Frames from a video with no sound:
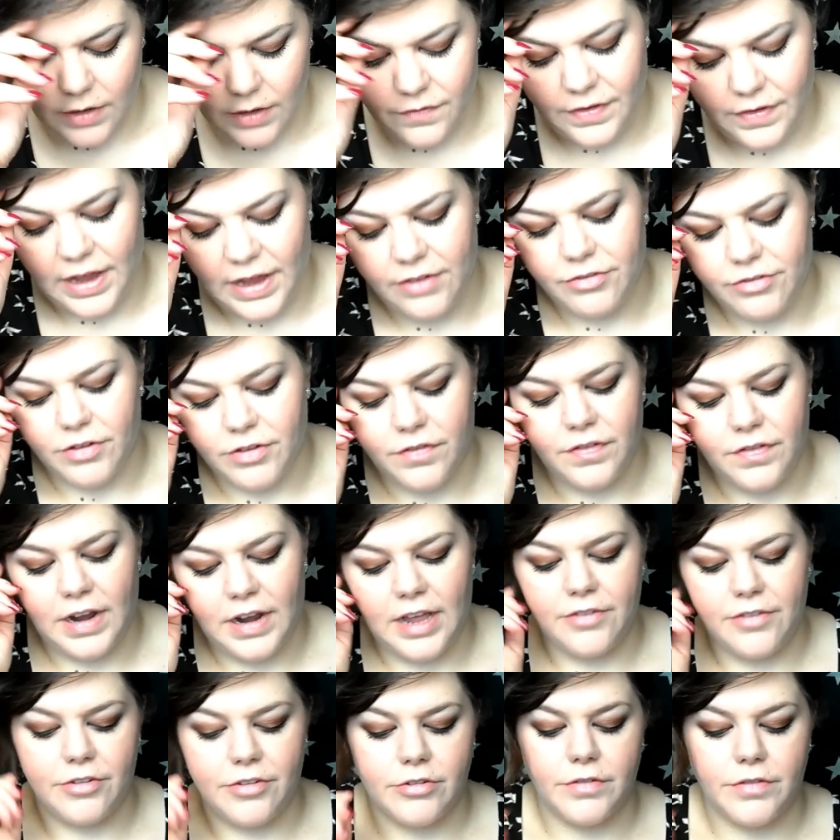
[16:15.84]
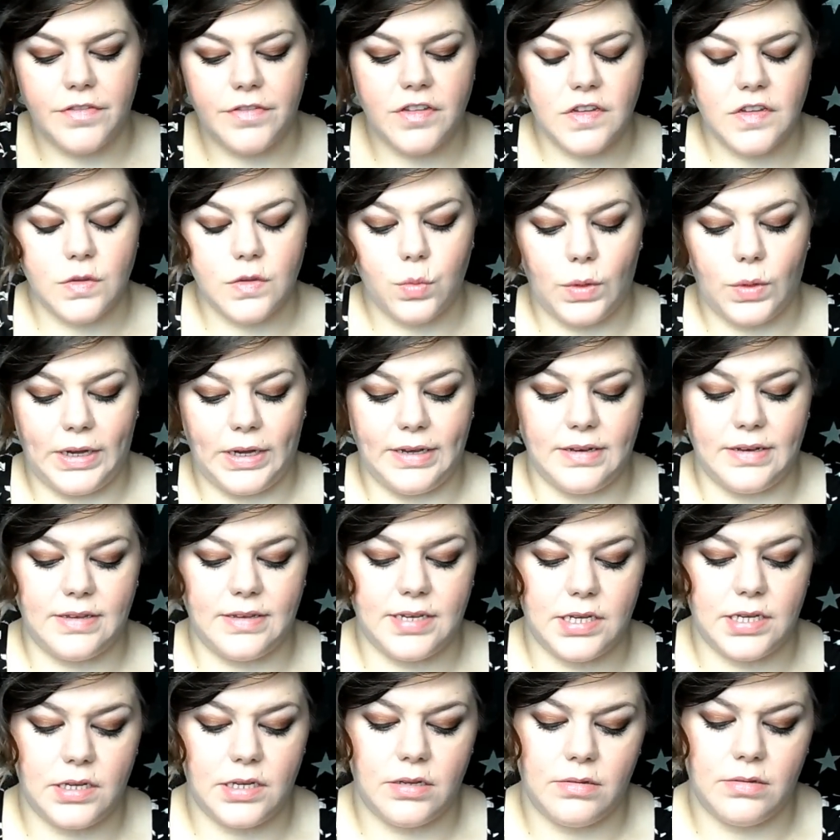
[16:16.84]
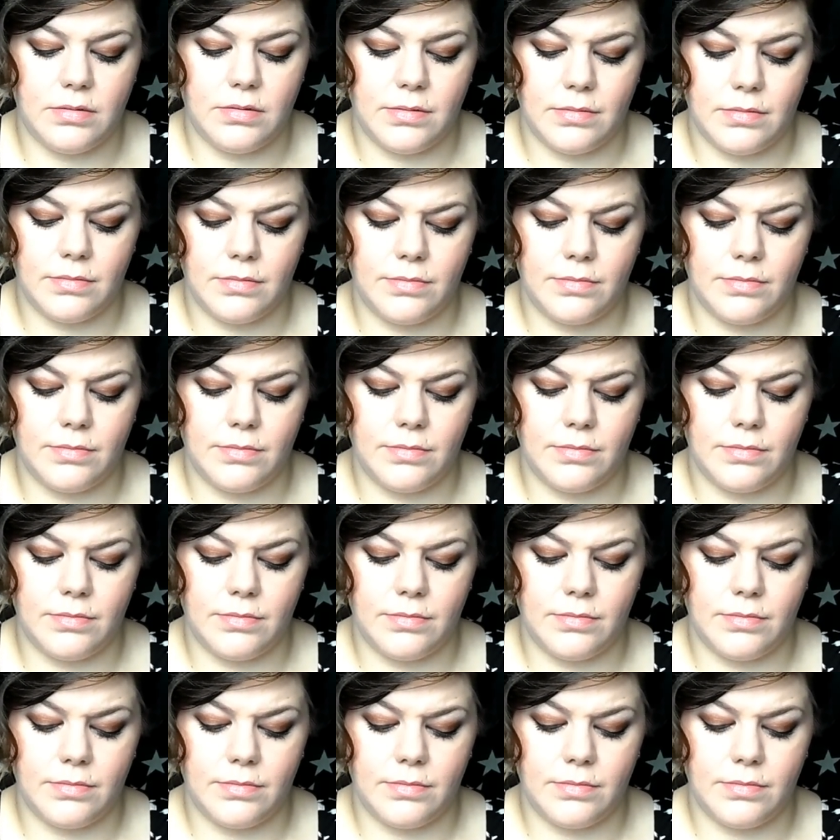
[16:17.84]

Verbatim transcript: Uh, favourite flavour of sweet?